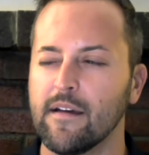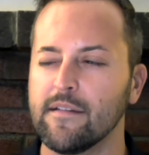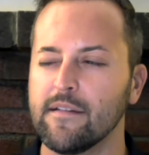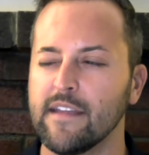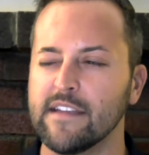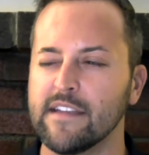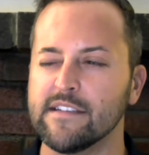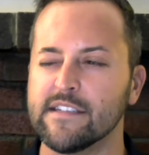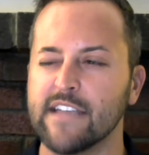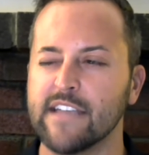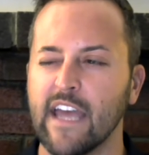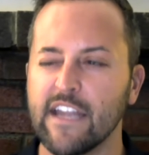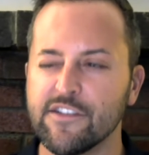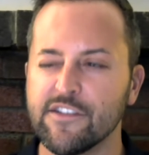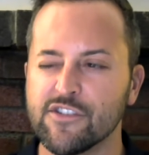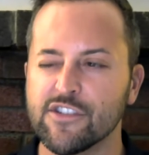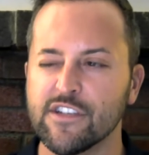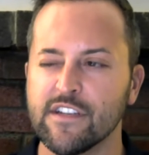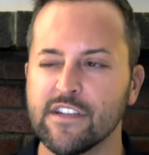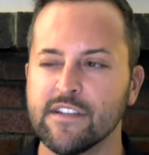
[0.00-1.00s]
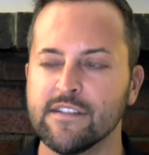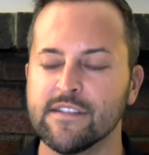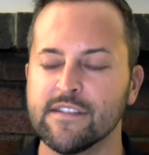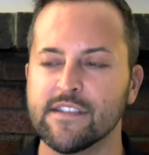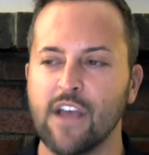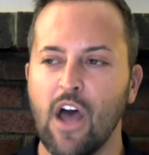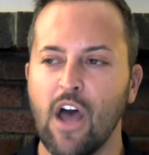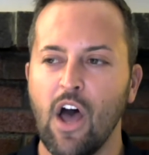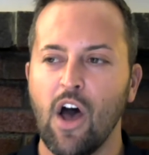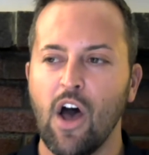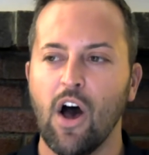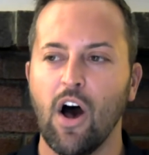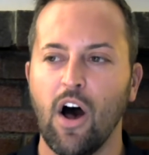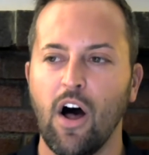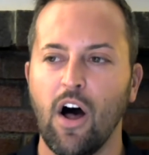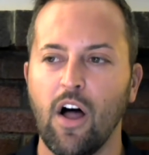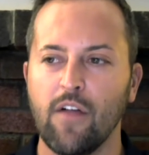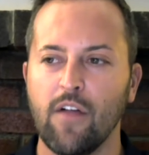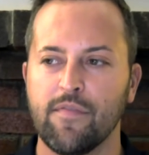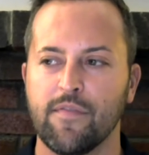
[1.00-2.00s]
intentions,
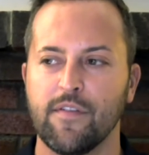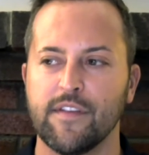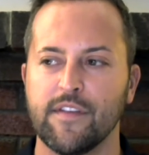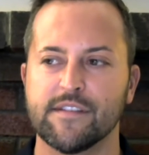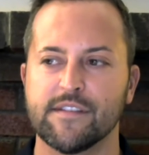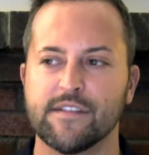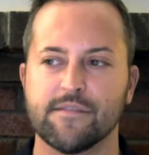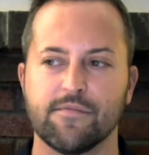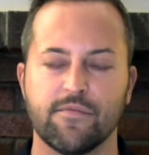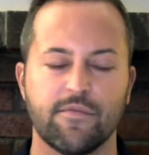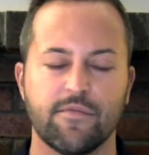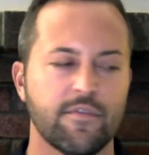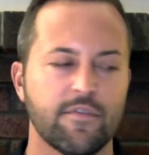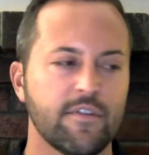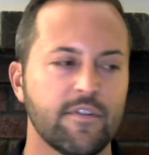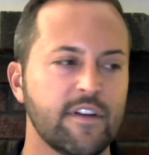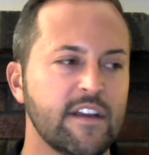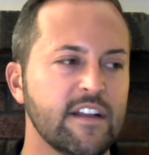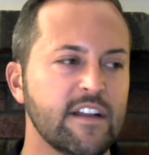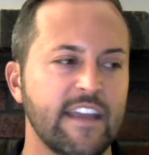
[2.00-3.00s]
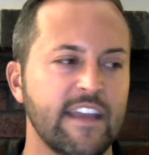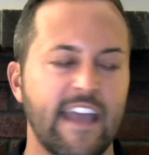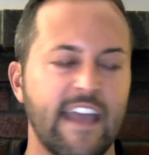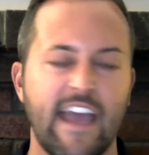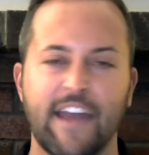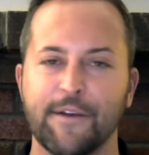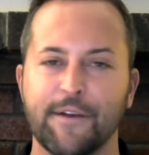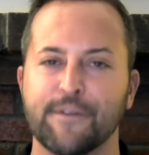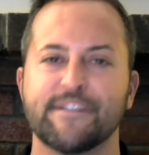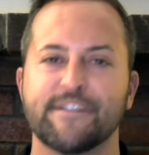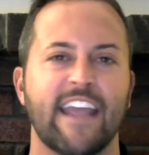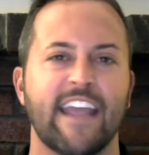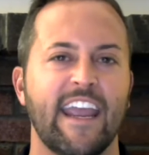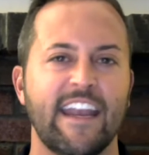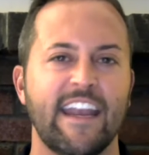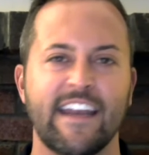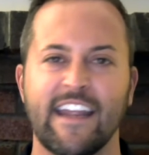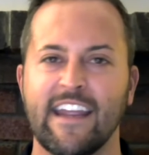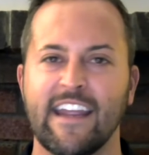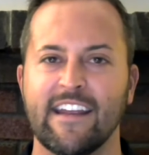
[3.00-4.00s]
all for this really
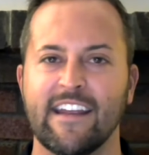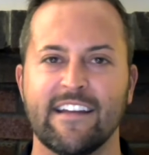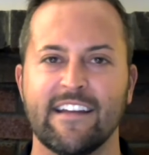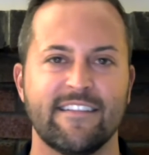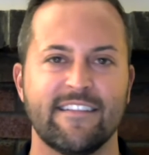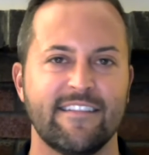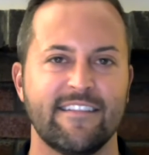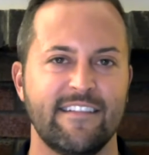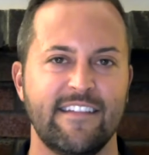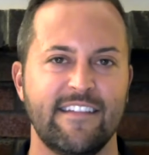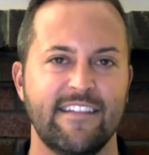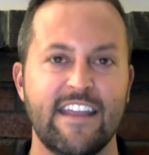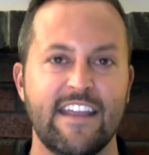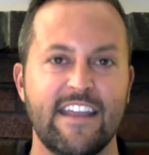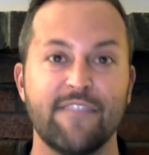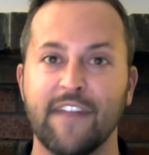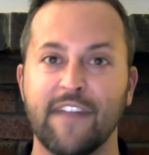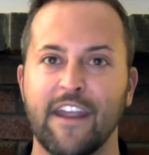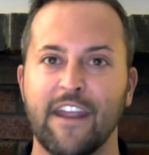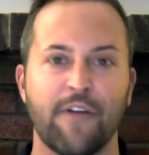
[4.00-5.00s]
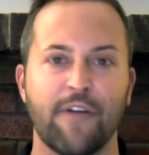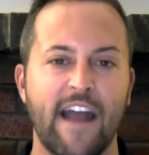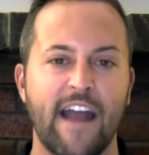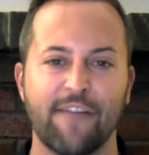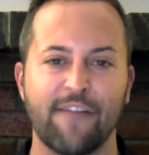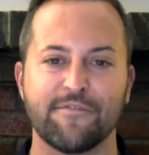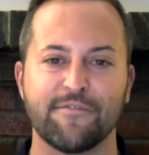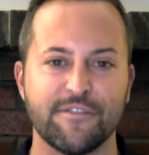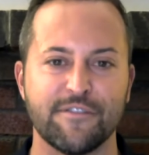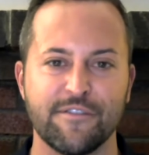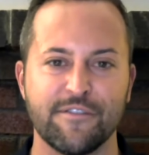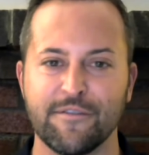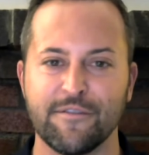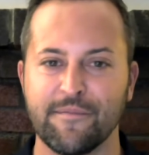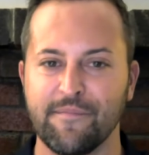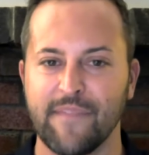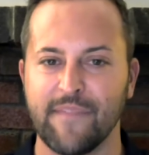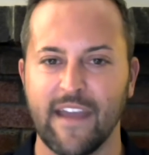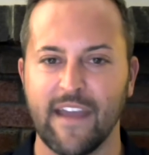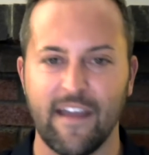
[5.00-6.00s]
entertaining evening or
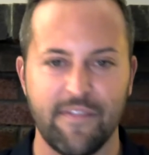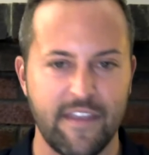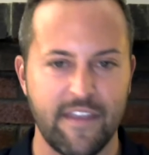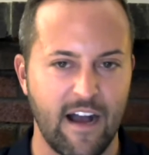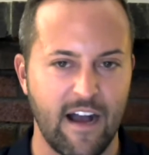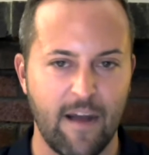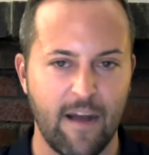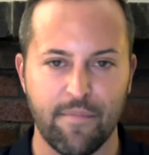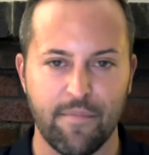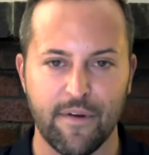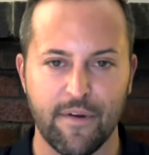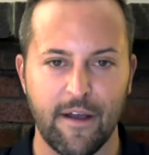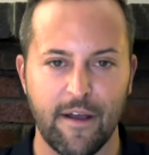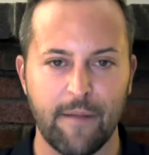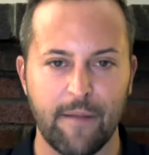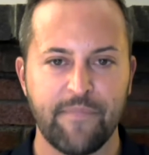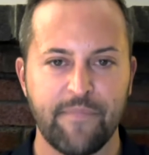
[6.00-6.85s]
afternoon at the opera.